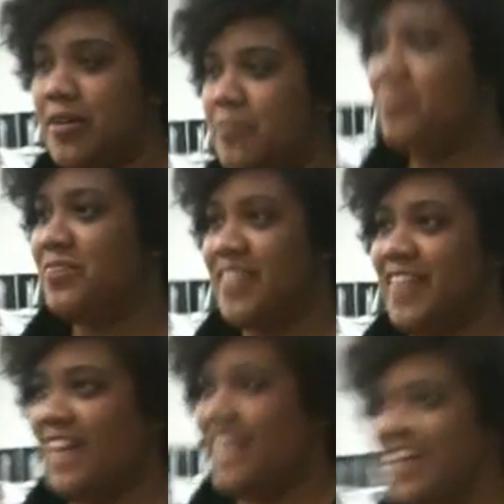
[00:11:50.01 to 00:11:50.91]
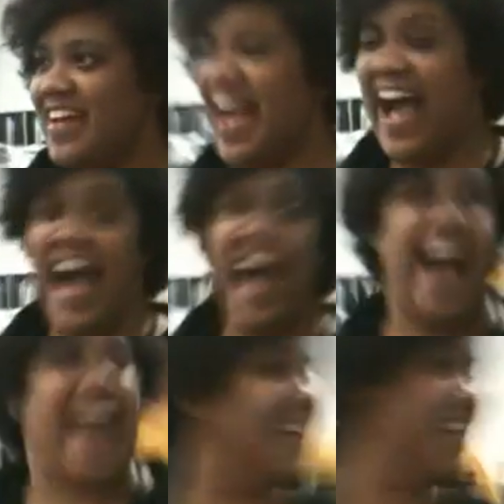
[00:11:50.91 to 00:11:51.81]
oh shit, it's Pinkamina.
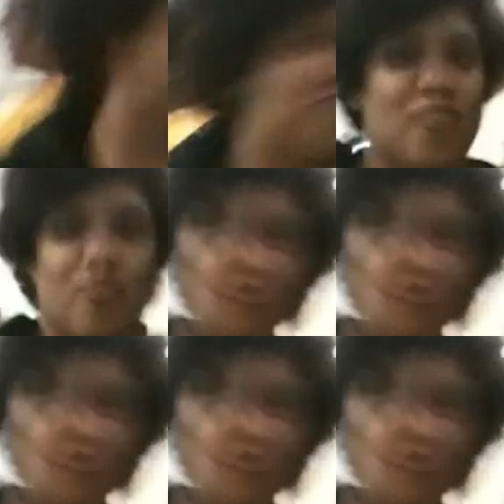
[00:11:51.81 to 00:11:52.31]
Or oh